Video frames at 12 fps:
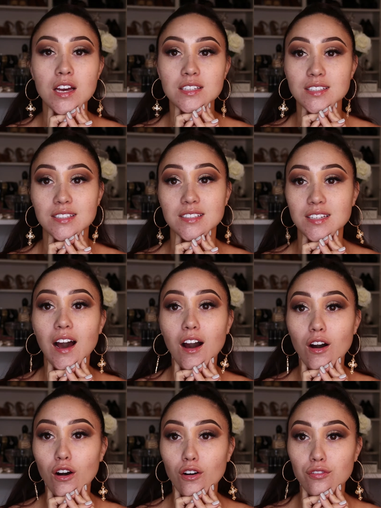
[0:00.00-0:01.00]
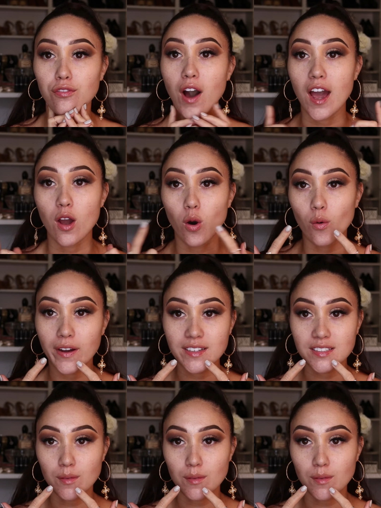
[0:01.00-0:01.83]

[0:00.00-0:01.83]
To start off, I always